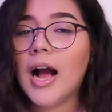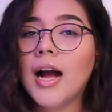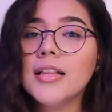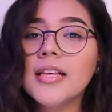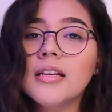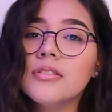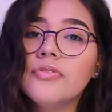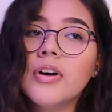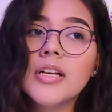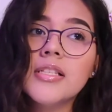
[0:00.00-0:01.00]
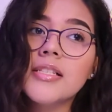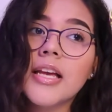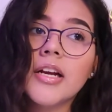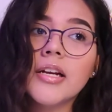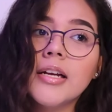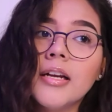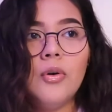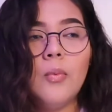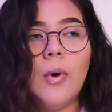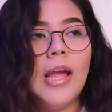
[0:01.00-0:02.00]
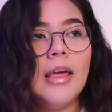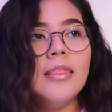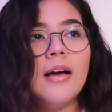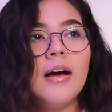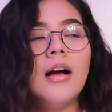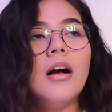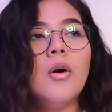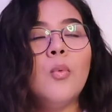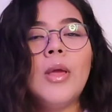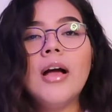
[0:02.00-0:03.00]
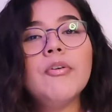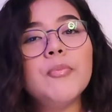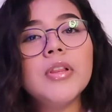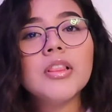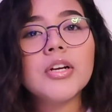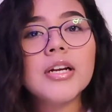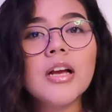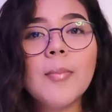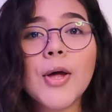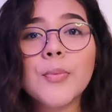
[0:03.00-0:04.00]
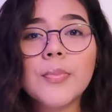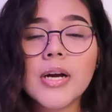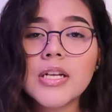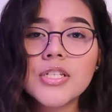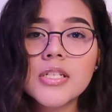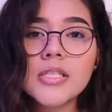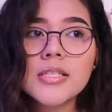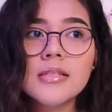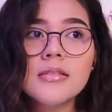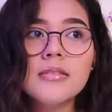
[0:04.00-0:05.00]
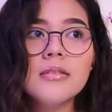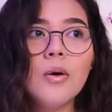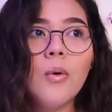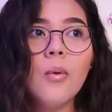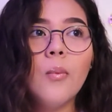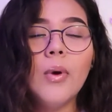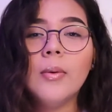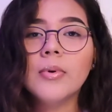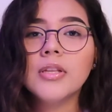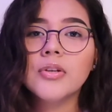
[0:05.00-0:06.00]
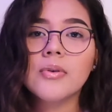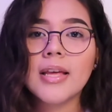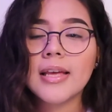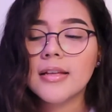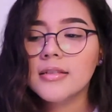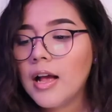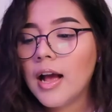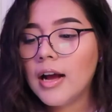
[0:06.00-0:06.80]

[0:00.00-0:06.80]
I think it's scary. The way that we have been learning about oppression since we were little kids,